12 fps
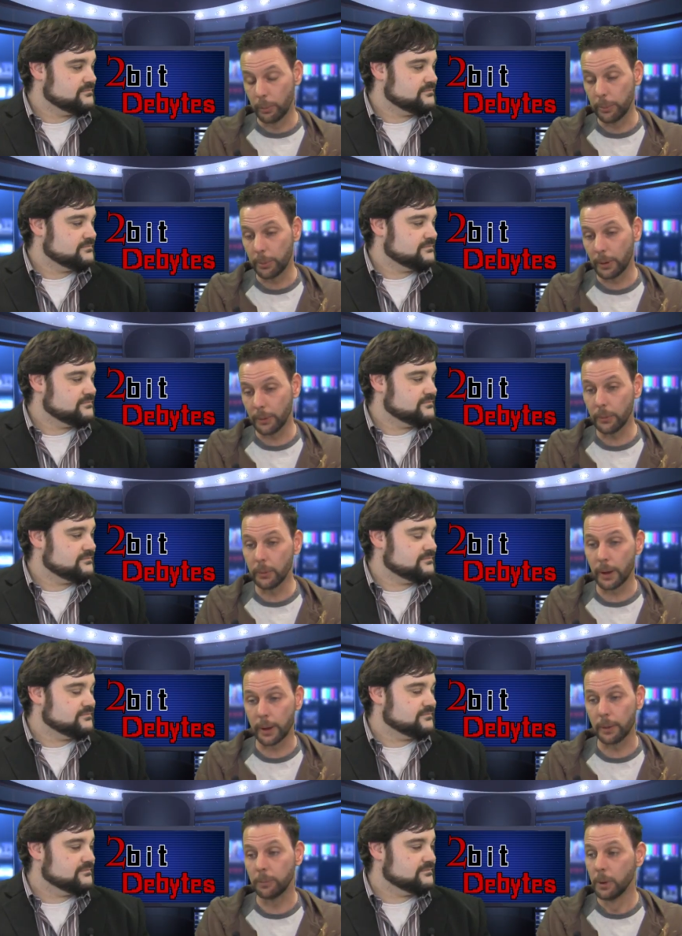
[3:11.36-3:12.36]
Speaker 1: are people out there that
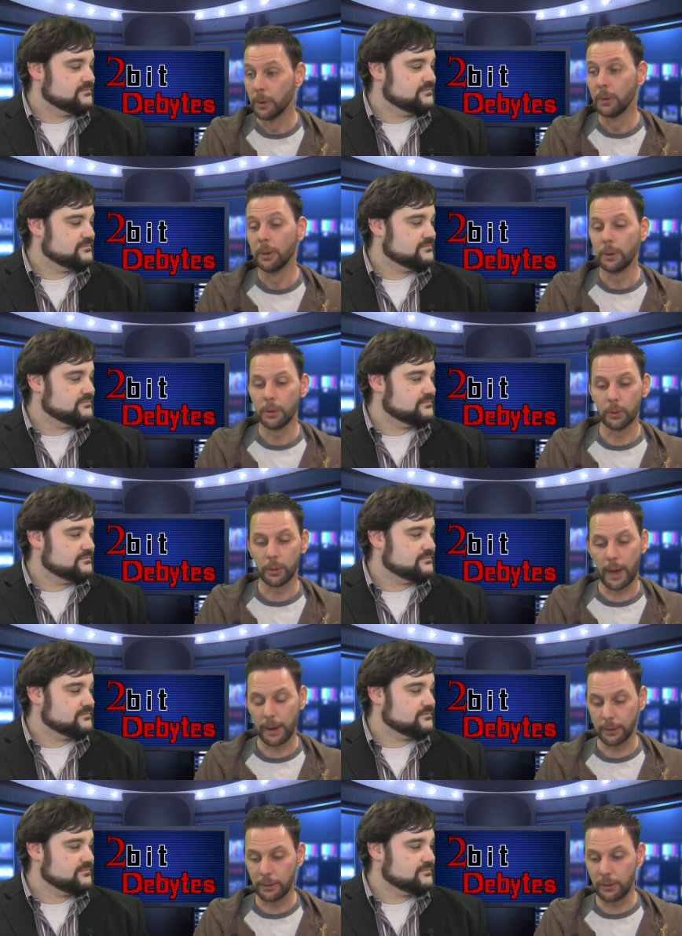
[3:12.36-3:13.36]
Speaker 2: mm-hmm. can, you know,
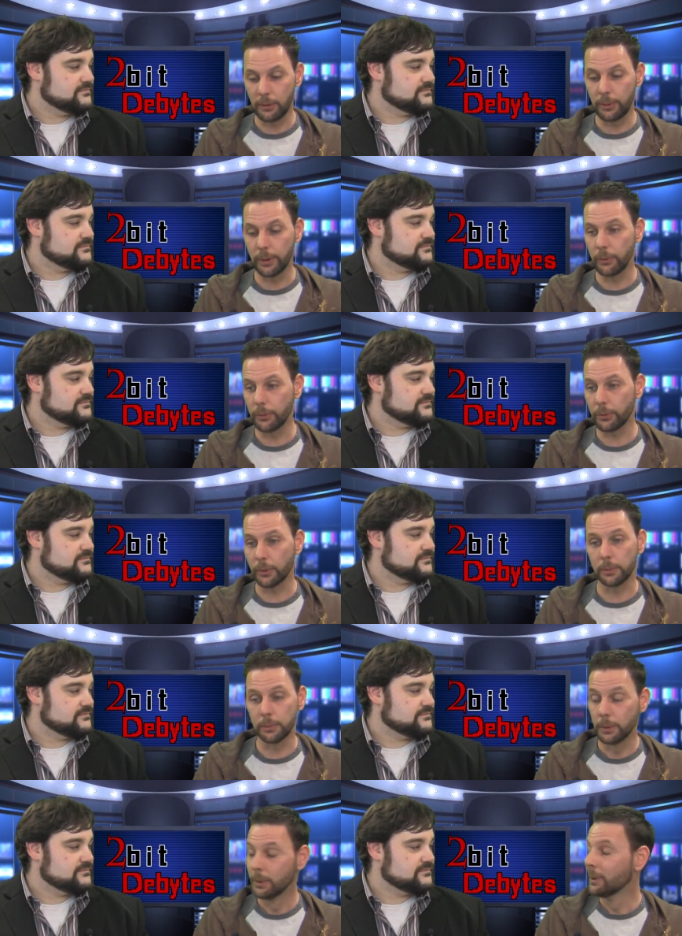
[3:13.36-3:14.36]
hack into these disks
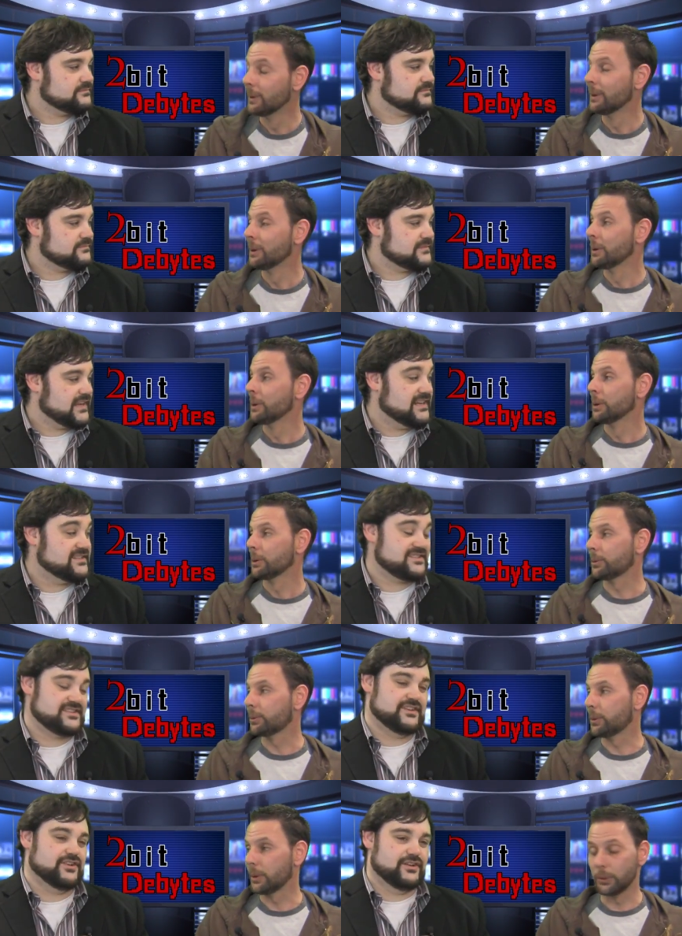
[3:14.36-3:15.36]
and and
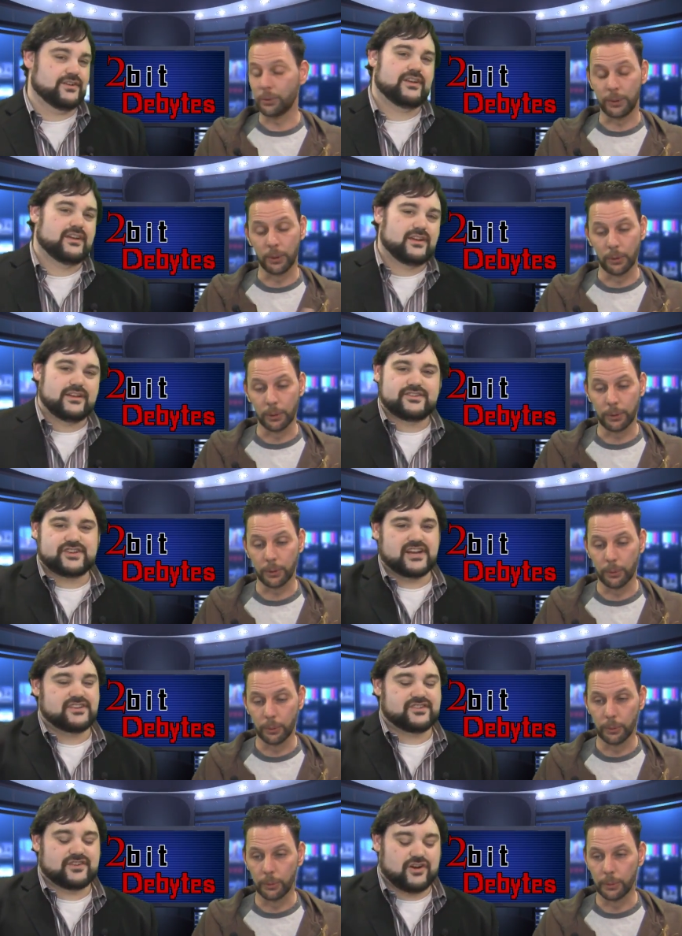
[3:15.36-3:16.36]
steal and steal the code,
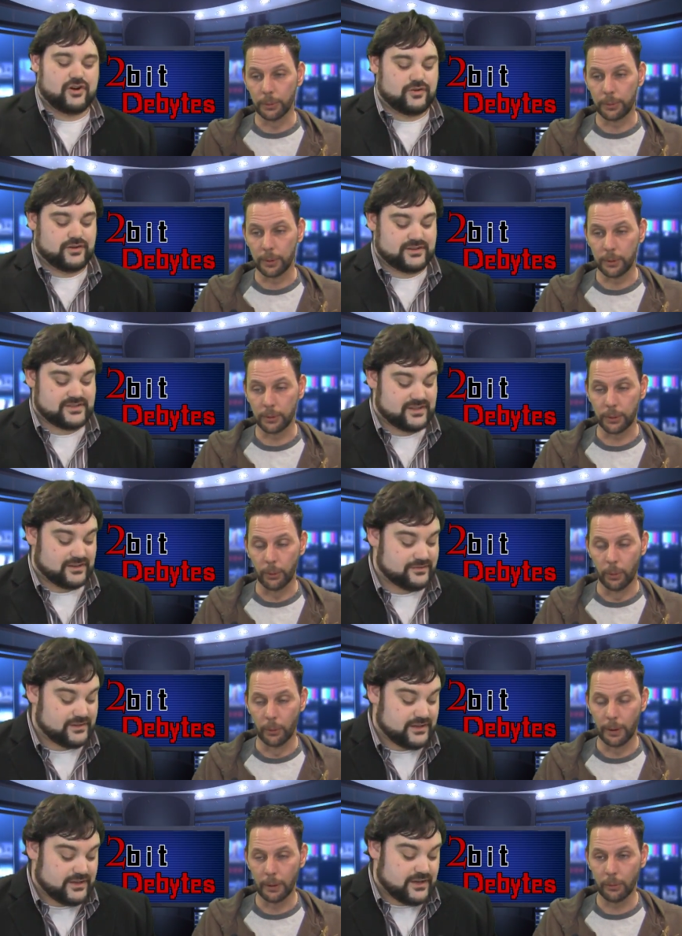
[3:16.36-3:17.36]
change the code change and the stuff. Code
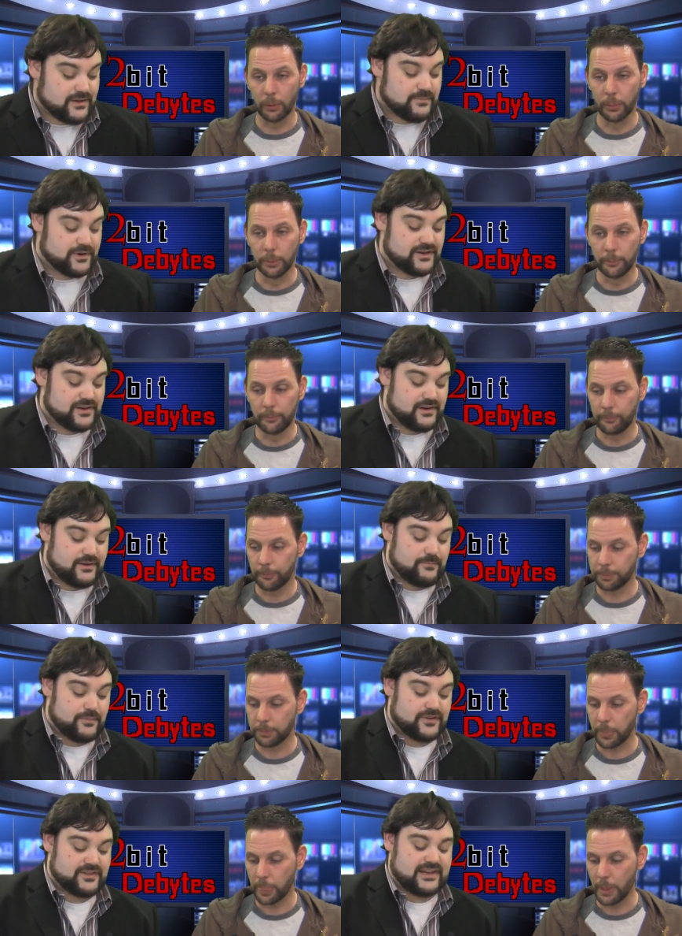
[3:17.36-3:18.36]
around a little bit. But
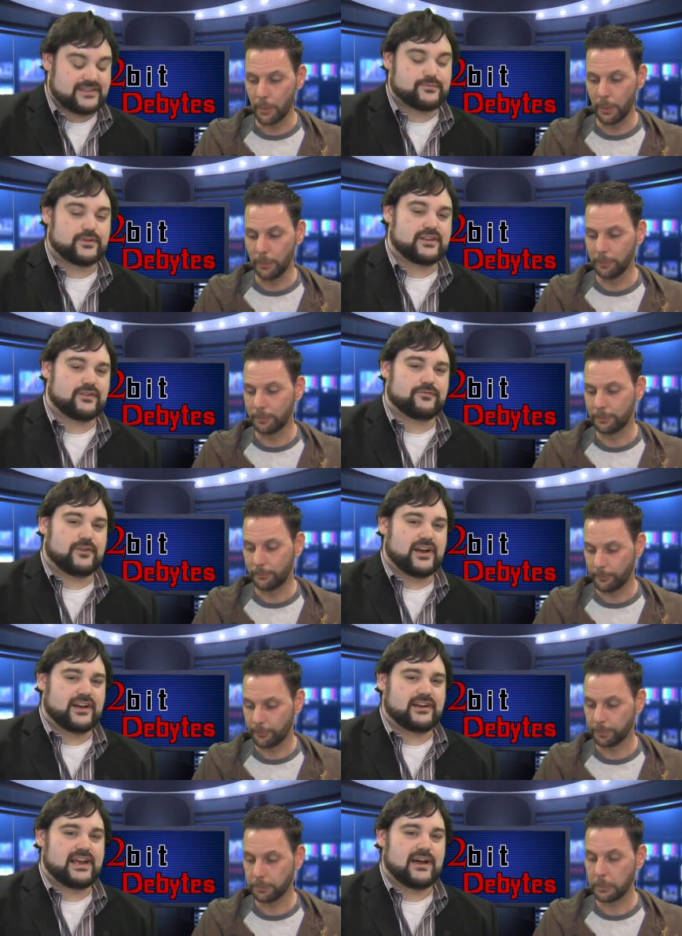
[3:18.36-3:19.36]
but that's I mean, what they're
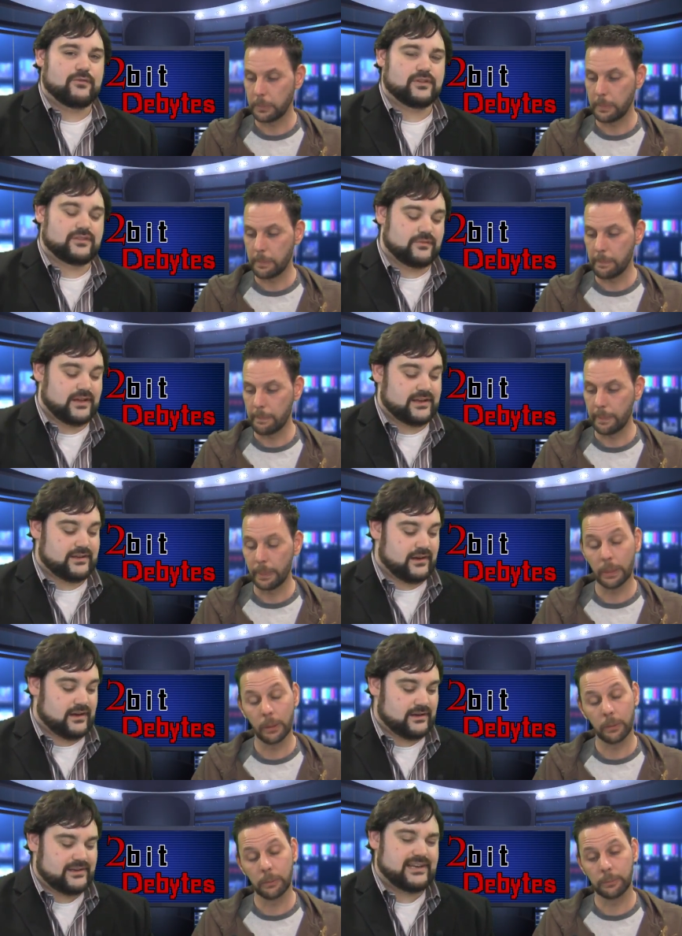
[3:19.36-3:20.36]
fighting now with, like,
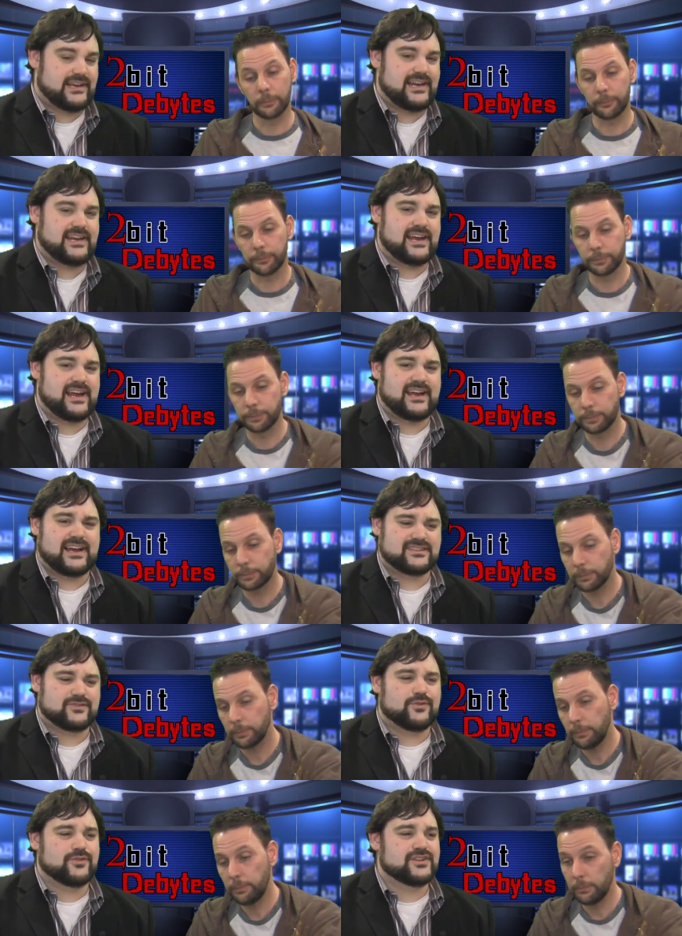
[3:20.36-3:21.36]
uh, E A
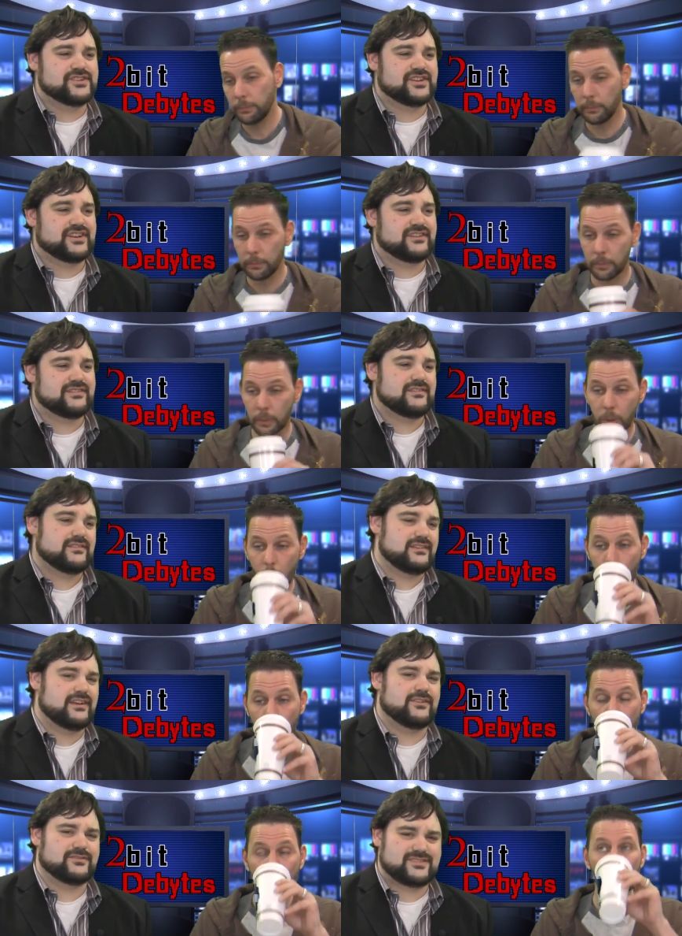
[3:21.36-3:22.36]
has Origin,
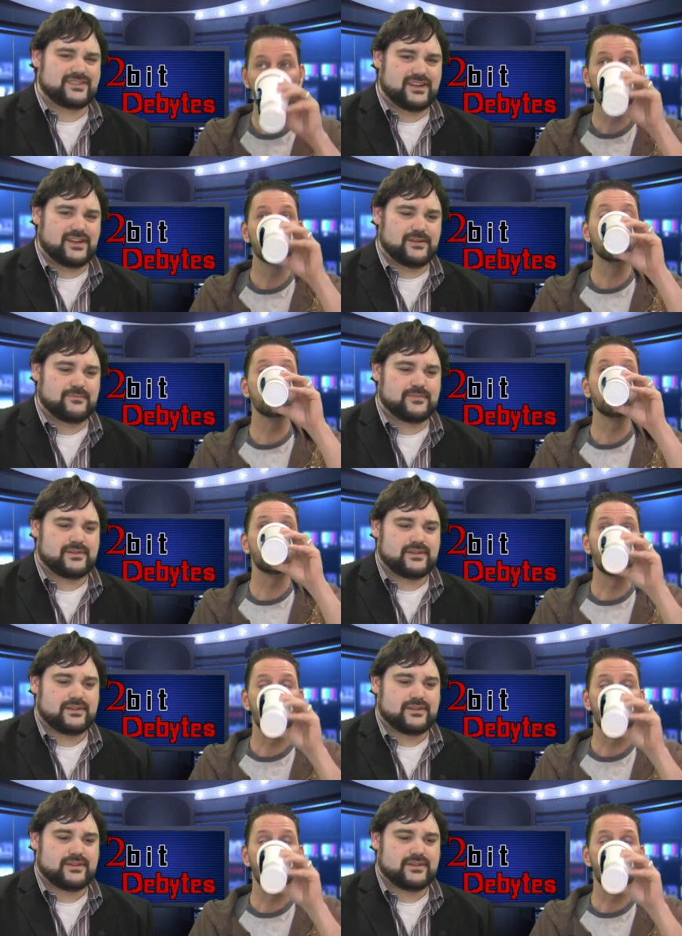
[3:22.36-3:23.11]
you know, Steam,